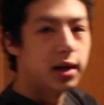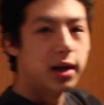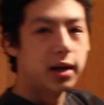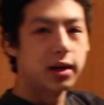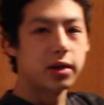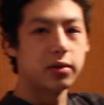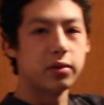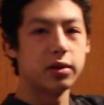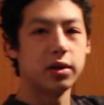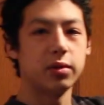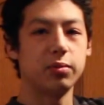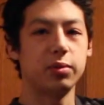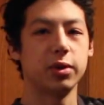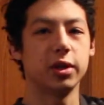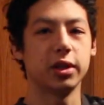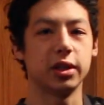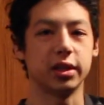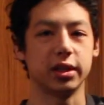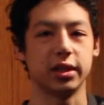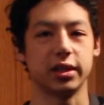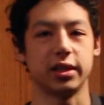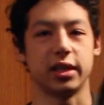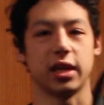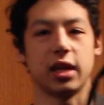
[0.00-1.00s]
I don't want to put it
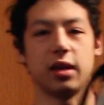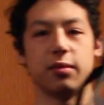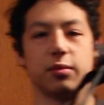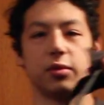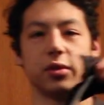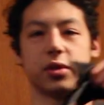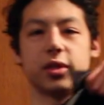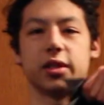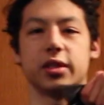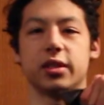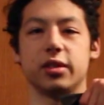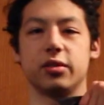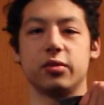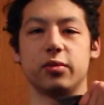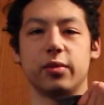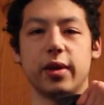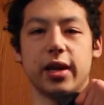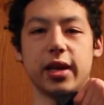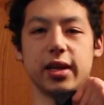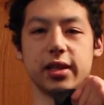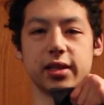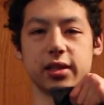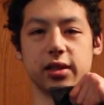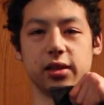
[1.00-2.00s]
on the table because it
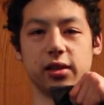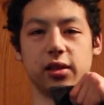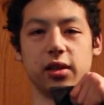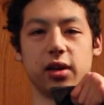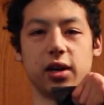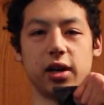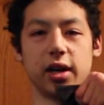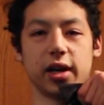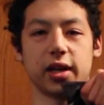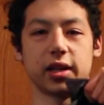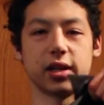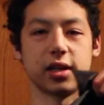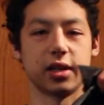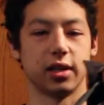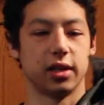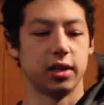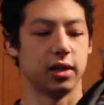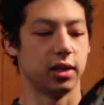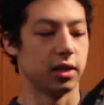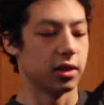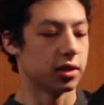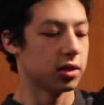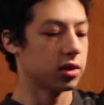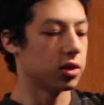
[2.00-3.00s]
weighs a lot.
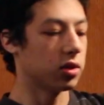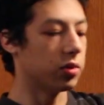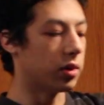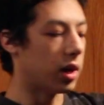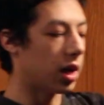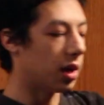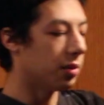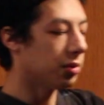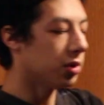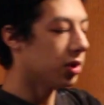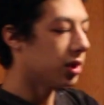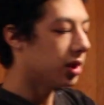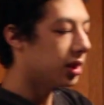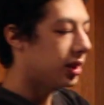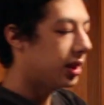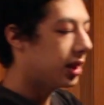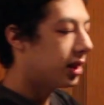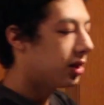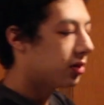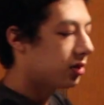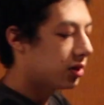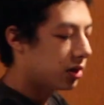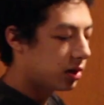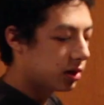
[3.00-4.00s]
So I'm going to
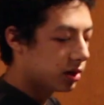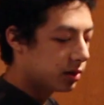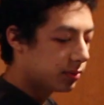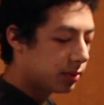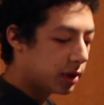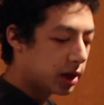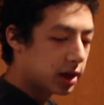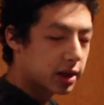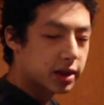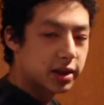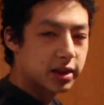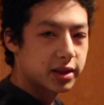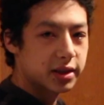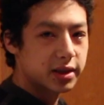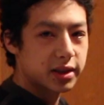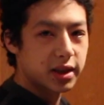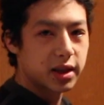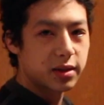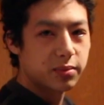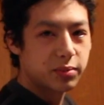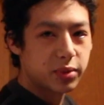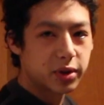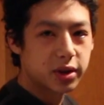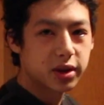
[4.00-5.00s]
take out all the boxes
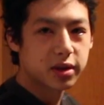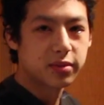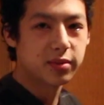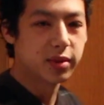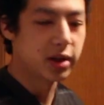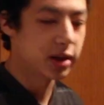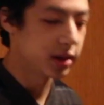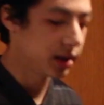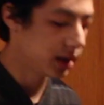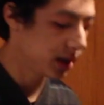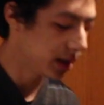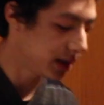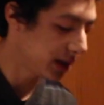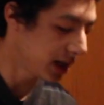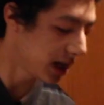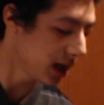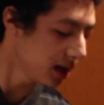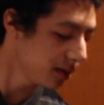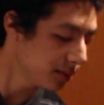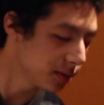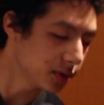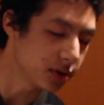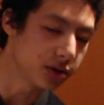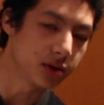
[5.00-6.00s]
and put them on the
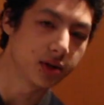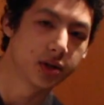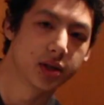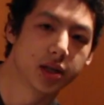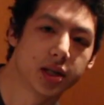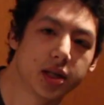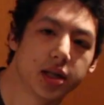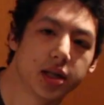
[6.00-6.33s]
table,